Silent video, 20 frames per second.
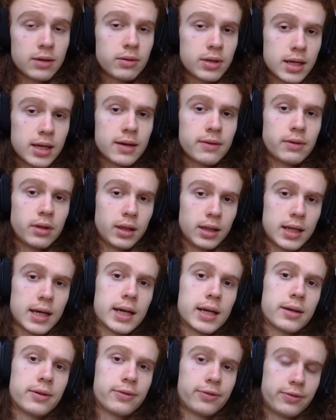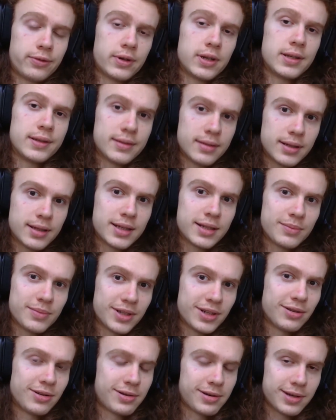we have a lot of free time,
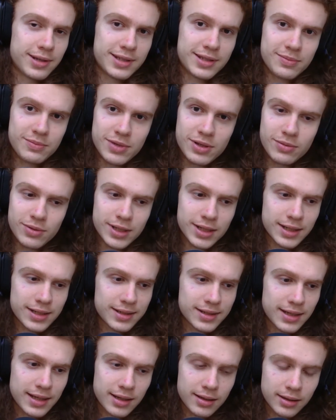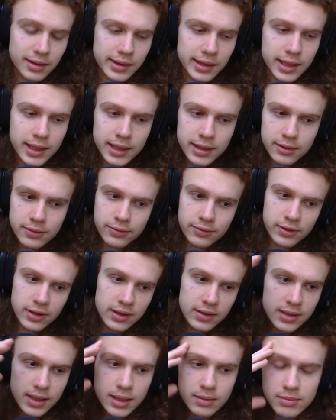and trust me when I say a lot of free
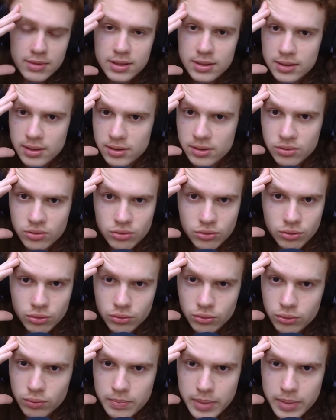time is just too